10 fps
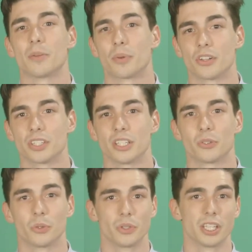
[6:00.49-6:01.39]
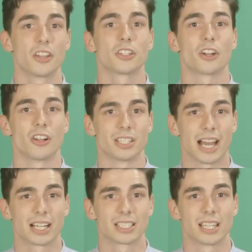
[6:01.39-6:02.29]
person through the other
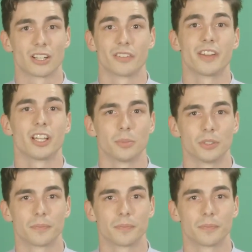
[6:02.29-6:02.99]
contacts that are available.